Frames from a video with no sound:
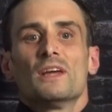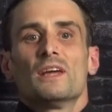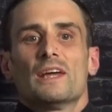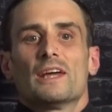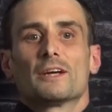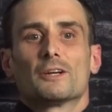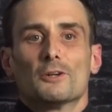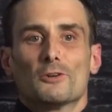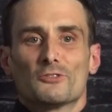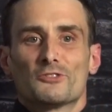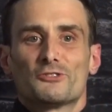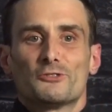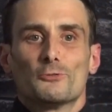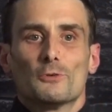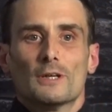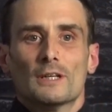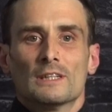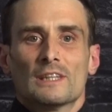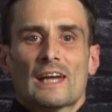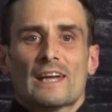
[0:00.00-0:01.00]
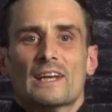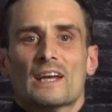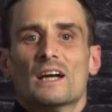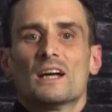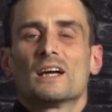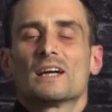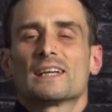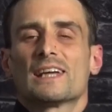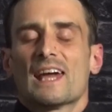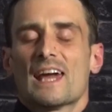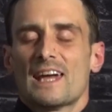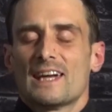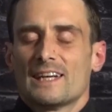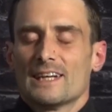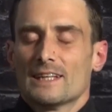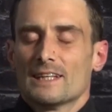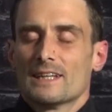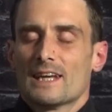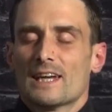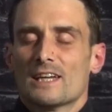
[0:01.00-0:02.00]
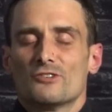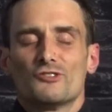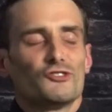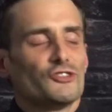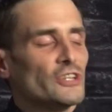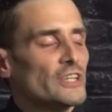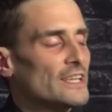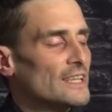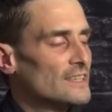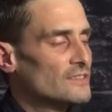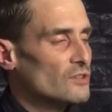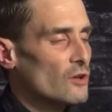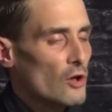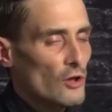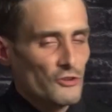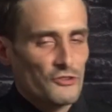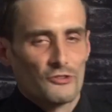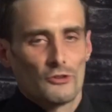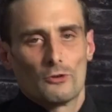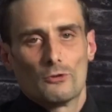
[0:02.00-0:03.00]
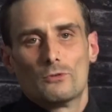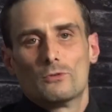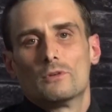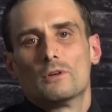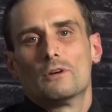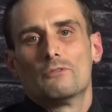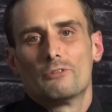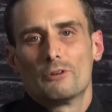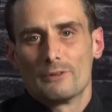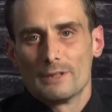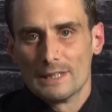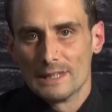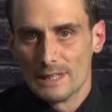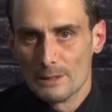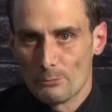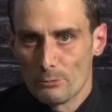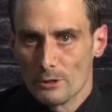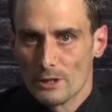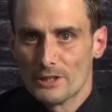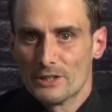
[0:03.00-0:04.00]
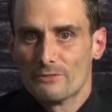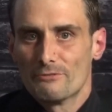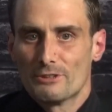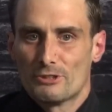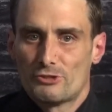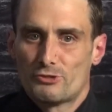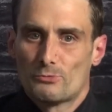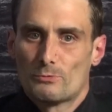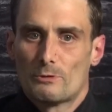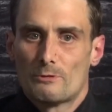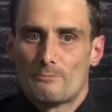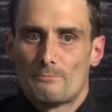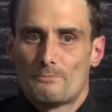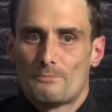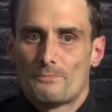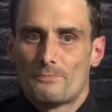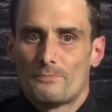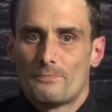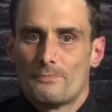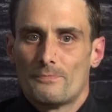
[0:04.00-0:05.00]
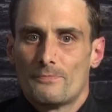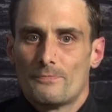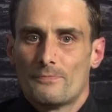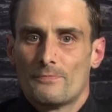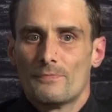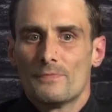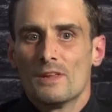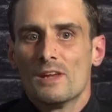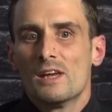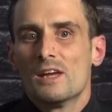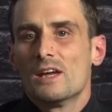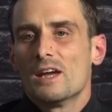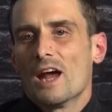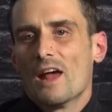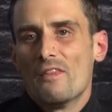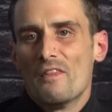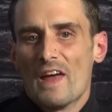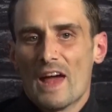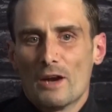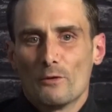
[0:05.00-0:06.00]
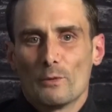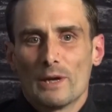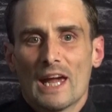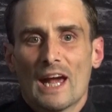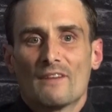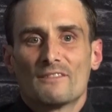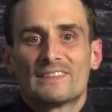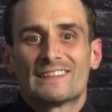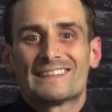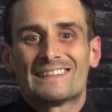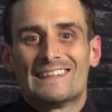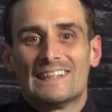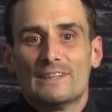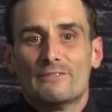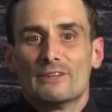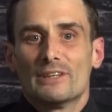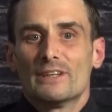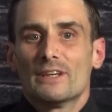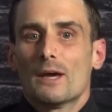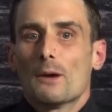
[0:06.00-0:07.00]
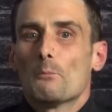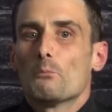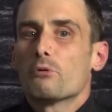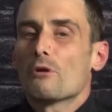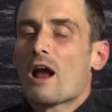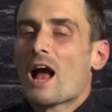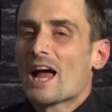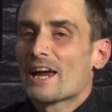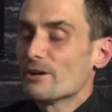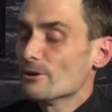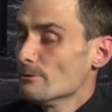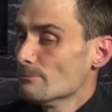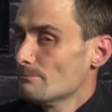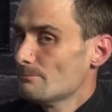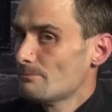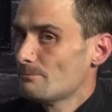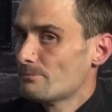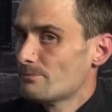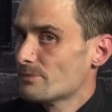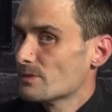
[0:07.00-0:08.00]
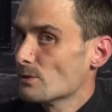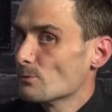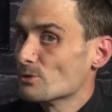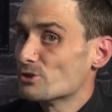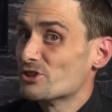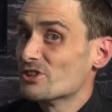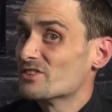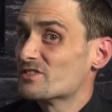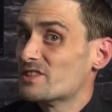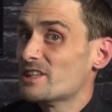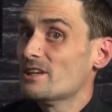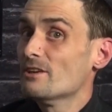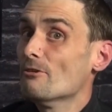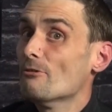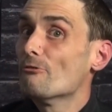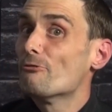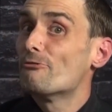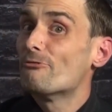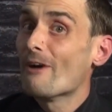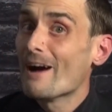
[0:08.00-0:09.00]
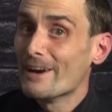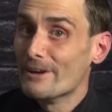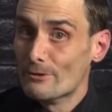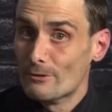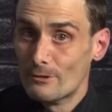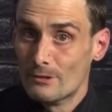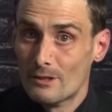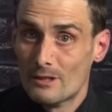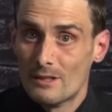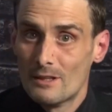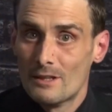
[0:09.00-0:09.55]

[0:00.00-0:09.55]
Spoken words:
it goes to Elena Kagan, and she is also a very liberal individual. And then we have Stephen Breyer, which is the final